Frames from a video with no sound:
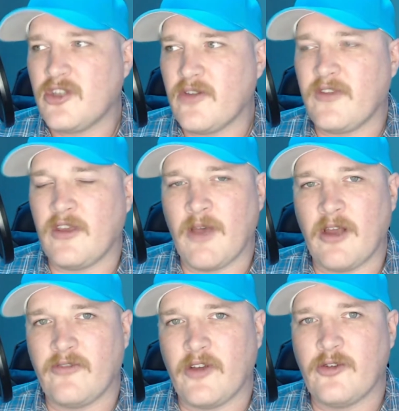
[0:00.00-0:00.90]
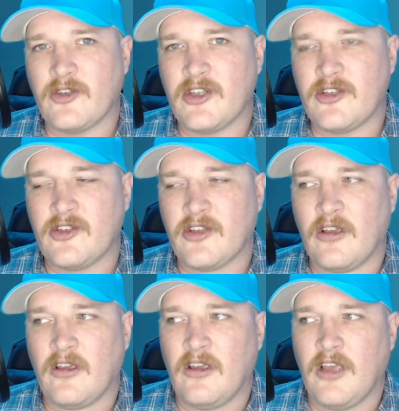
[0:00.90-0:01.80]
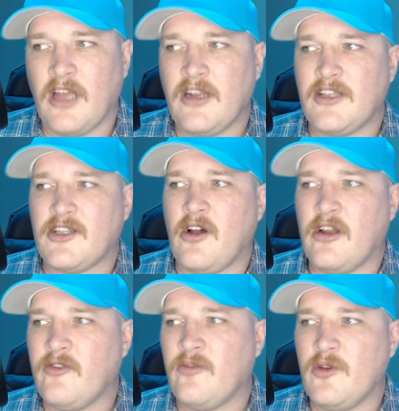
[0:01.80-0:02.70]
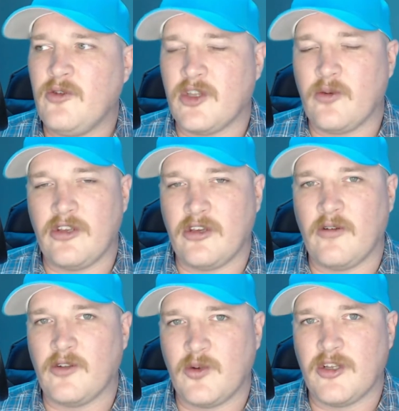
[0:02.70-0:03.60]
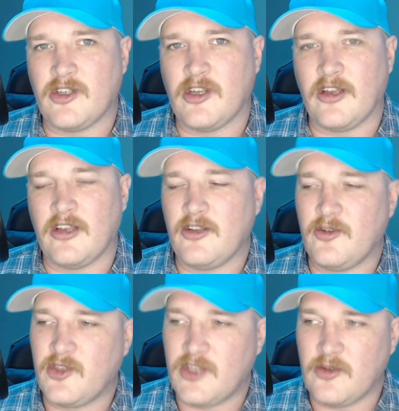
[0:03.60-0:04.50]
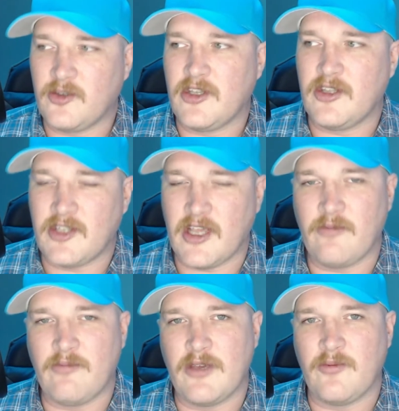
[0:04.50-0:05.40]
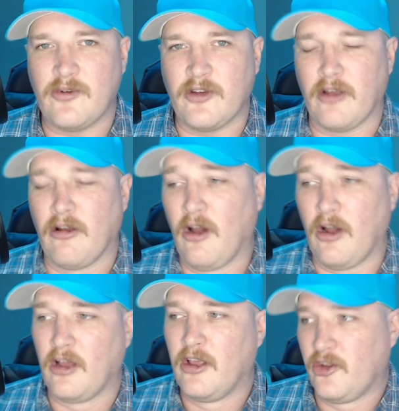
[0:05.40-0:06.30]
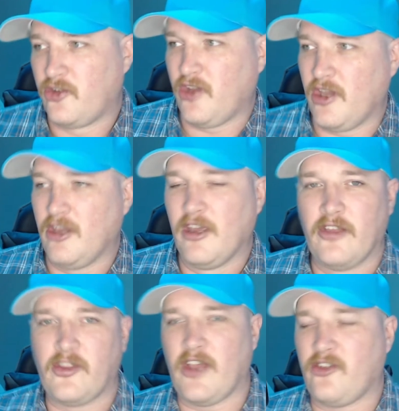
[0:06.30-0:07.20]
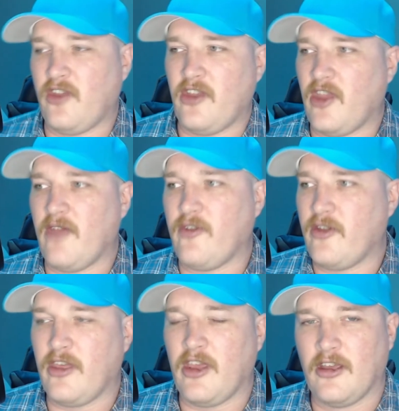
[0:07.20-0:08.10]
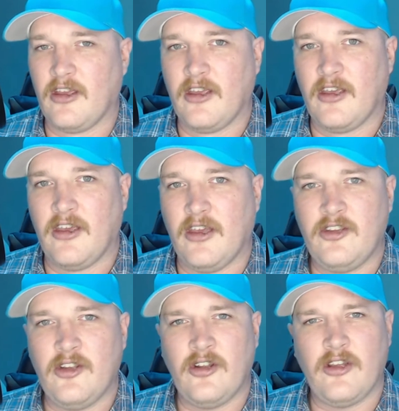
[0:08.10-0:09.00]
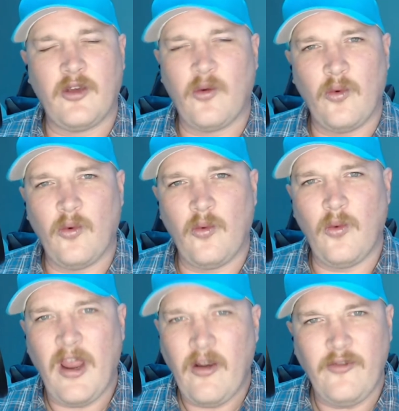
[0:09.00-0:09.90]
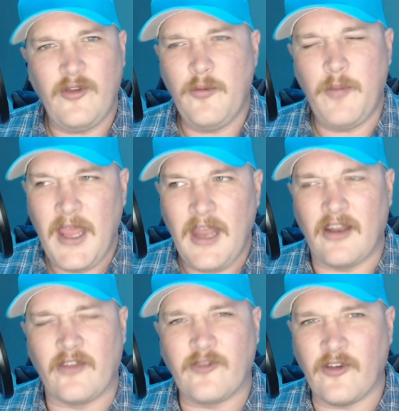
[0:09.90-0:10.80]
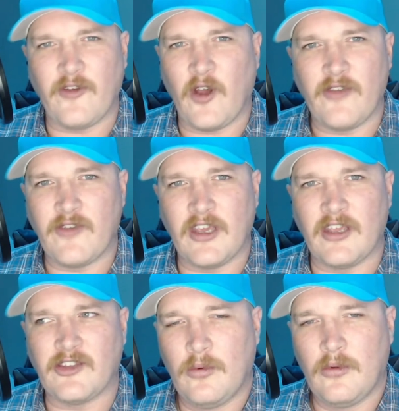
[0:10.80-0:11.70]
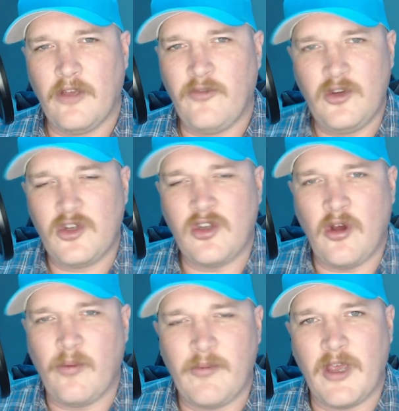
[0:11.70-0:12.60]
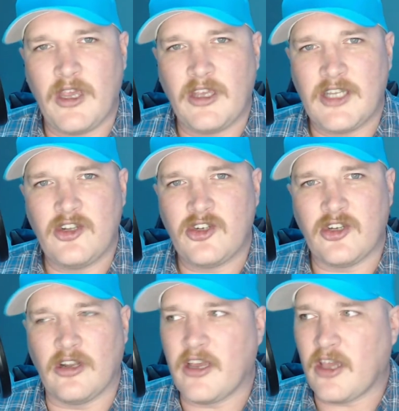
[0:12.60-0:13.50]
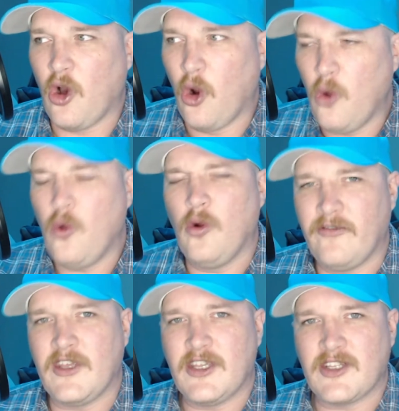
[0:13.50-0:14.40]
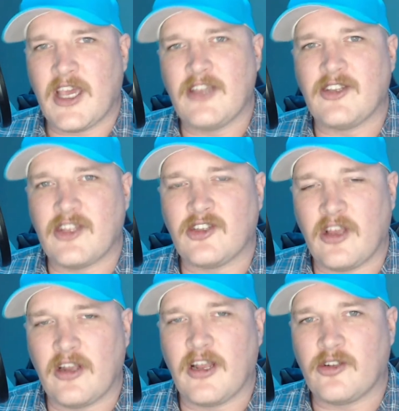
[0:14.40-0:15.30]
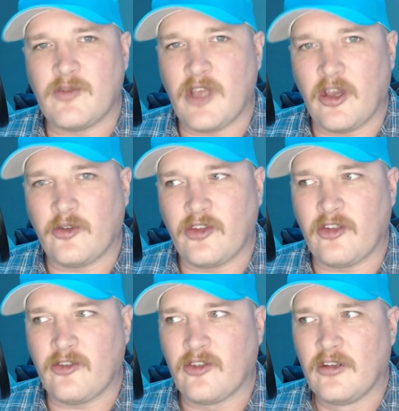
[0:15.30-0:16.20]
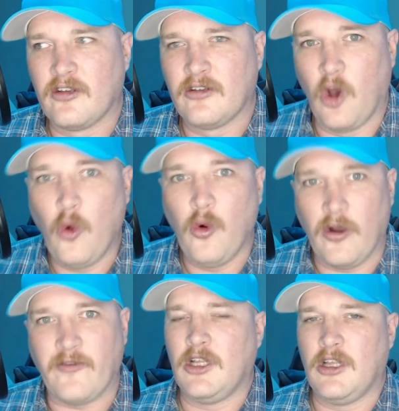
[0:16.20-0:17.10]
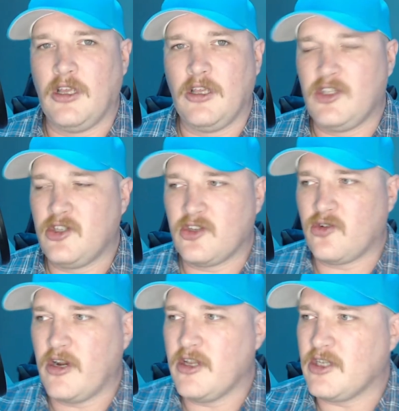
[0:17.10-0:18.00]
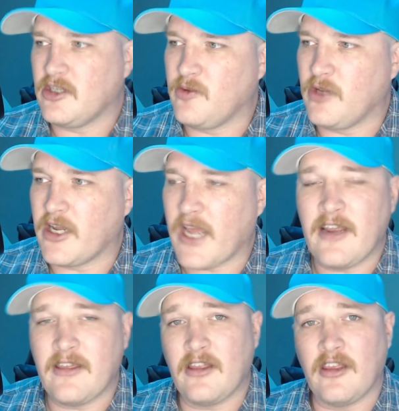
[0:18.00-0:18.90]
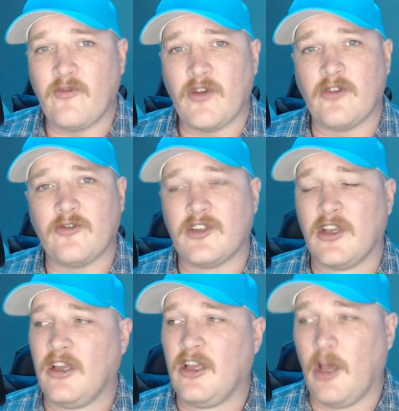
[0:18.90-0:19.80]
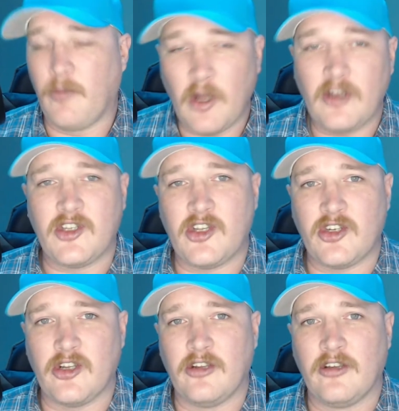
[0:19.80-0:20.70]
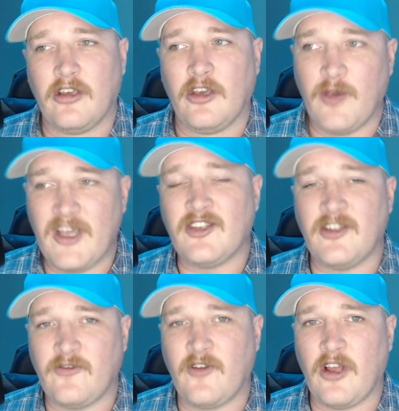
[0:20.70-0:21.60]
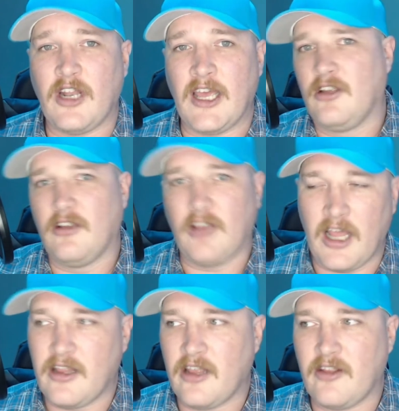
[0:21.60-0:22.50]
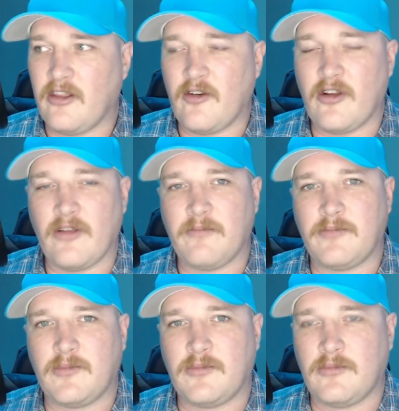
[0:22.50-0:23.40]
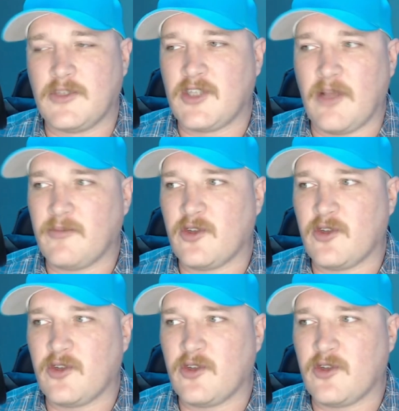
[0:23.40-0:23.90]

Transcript: the amount of hoaxes. And it's kind of amusing when you go on Twitter and you still see the same people go, oh, see, that says everything. And you're like, where have you been for 5 years? Have you just not been paying attention? Like, all of these cases turn out to be hoaxes. All of them. It's just crazy to me. Like, anything that involves a politician who isn't far left, and then there are some sort of